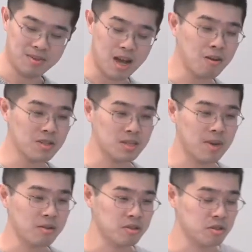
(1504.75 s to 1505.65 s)
algorithm
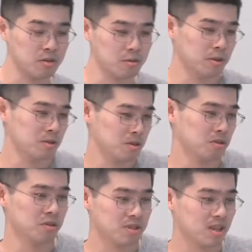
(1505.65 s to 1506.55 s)
I will show will
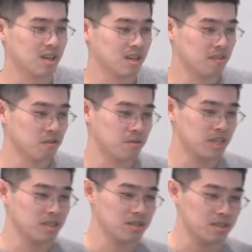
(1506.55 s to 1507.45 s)
use uh,
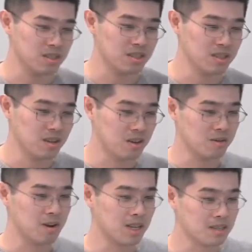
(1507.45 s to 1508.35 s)
information all
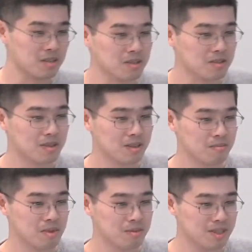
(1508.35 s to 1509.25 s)
around, so
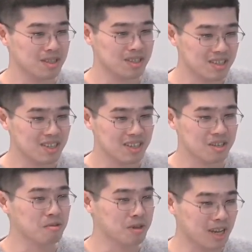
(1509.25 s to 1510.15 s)
maybe
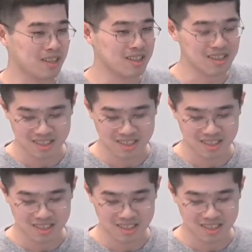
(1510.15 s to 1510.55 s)
you will get